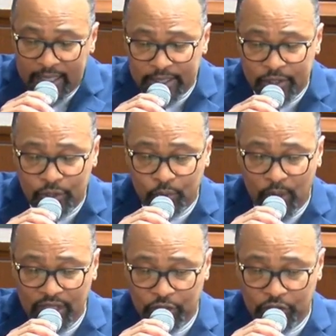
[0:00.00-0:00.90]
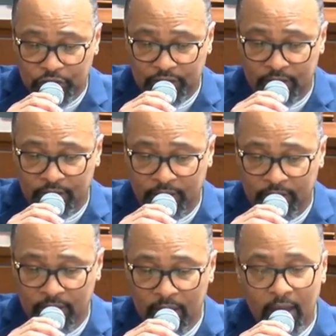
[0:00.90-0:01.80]

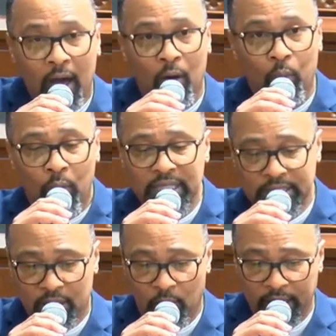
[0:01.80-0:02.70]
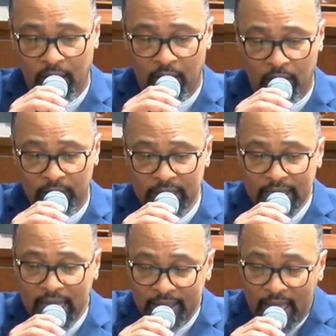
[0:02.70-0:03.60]
illustration of what's going on.